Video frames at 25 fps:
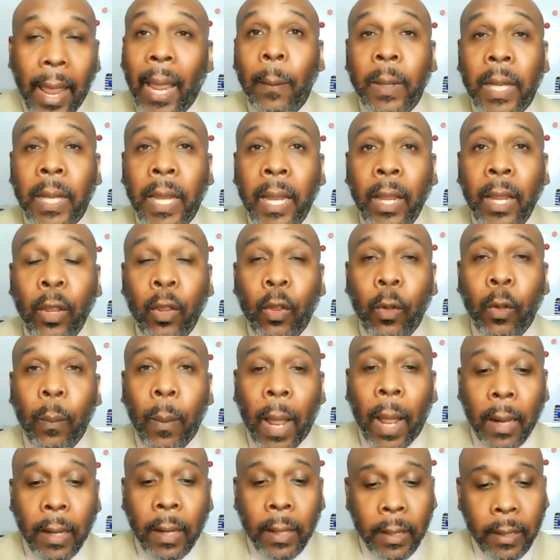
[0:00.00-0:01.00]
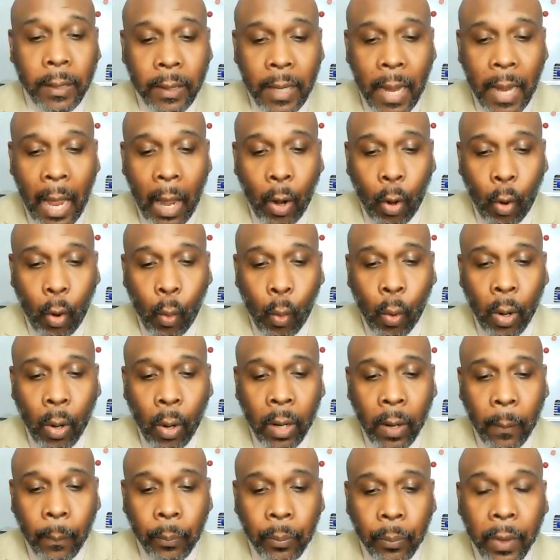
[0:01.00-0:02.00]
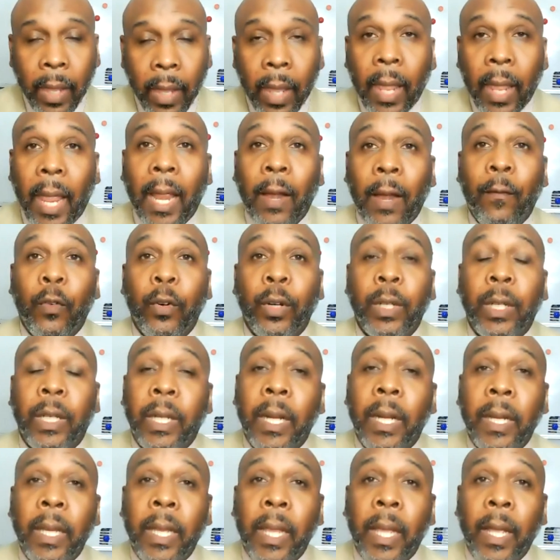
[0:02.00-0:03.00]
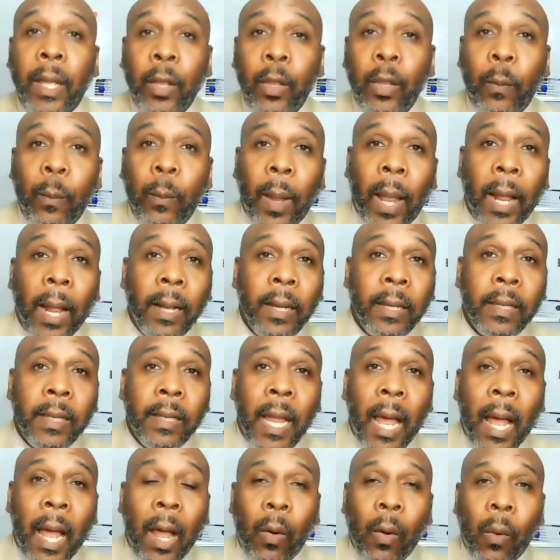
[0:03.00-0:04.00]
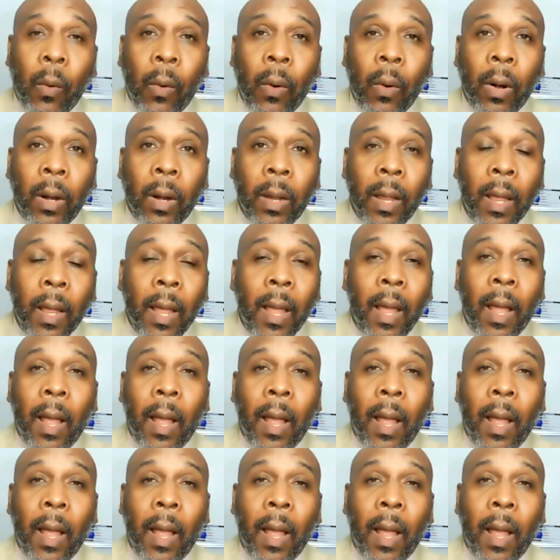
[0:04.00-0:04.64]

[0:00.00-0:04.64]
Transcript: mdhumanities.org and virginiahumanities.org.